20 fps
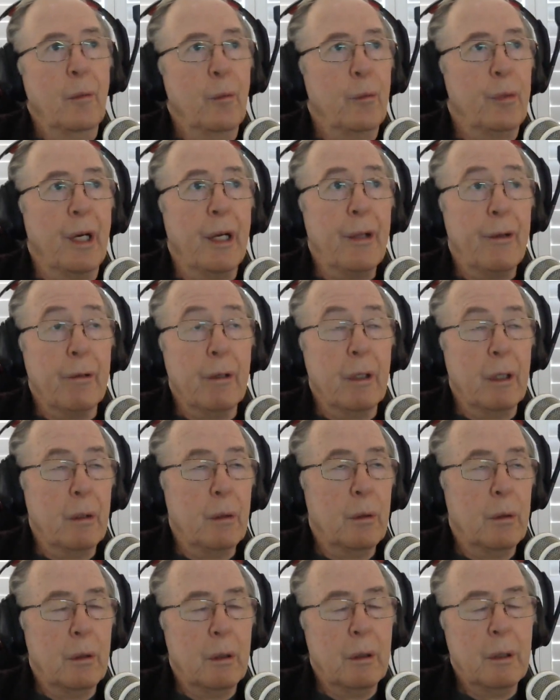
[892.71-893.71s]

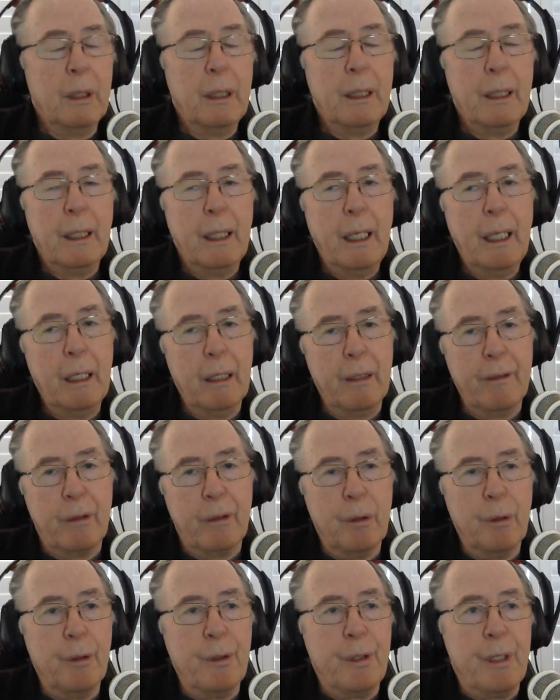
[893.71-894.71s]
brother-in-law and, of
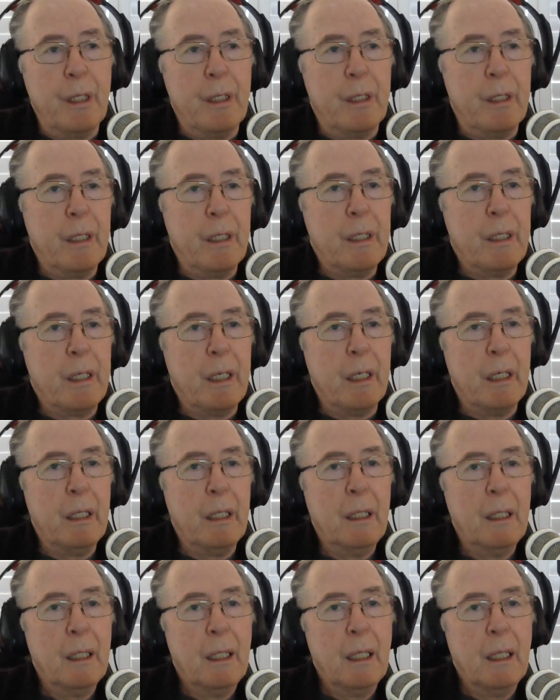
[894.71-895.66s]
course, his sister,